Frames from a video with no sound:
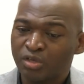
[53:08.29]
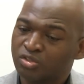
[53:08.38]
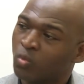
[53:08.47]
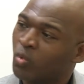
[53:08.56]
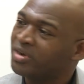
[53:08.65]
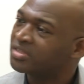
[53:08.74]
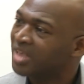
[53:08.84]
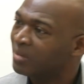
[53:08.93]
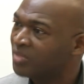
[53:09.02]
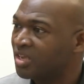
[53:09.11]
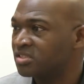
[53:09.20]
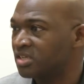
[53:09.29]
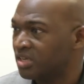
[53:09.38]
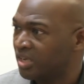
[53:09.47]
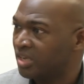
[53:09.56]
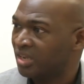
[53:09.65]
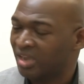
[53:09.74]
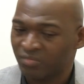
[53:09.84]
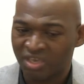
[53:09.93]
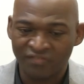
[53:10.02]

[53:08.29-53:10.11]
So what does that mean to a kid like me?